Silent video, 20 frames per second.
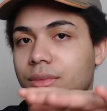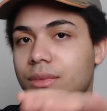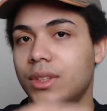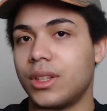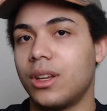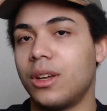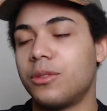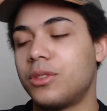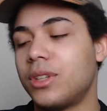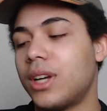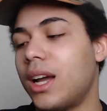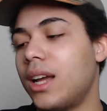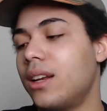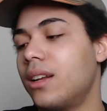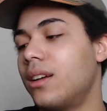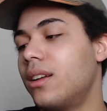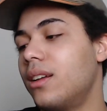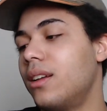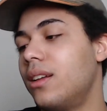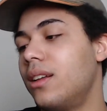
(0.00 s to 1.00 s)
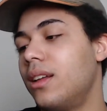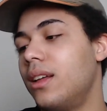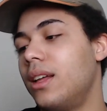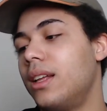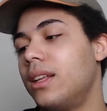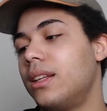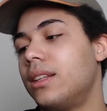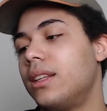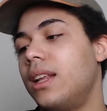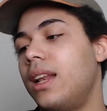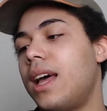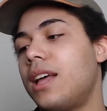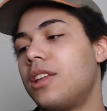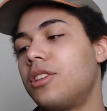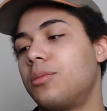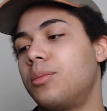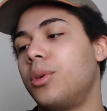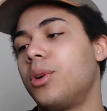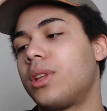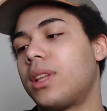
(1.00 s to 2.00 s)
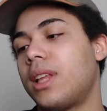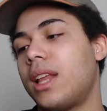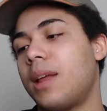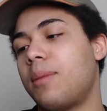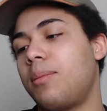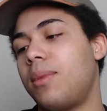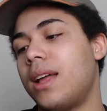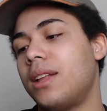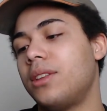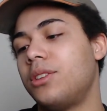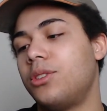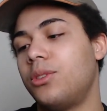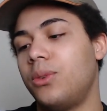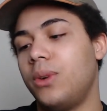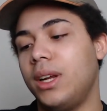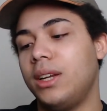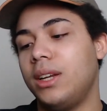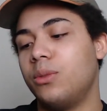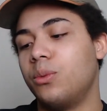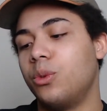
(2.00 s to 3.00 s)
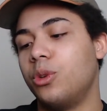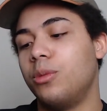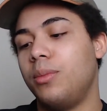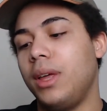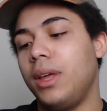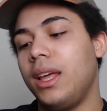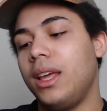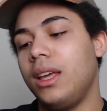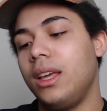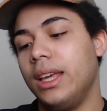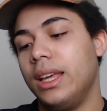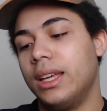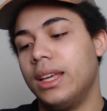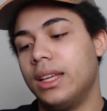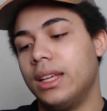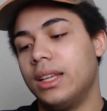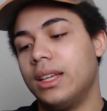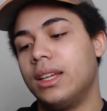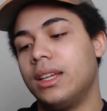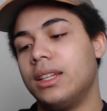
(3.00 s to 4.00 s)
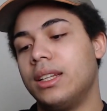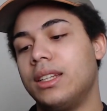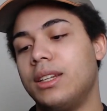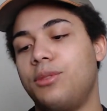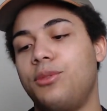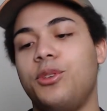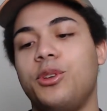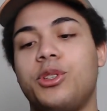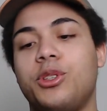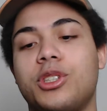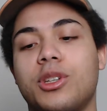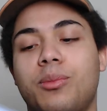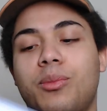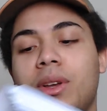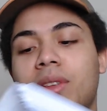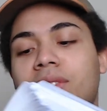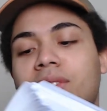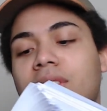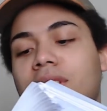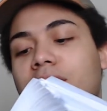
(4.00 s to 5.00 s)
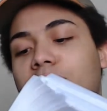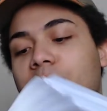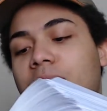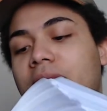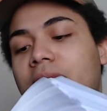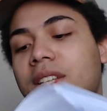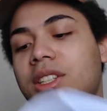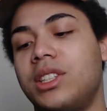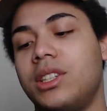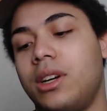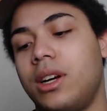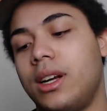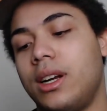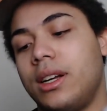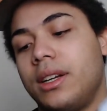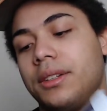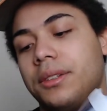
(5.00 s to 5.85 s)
of China. The last book that I plan to read would be The Future President of Nigeria,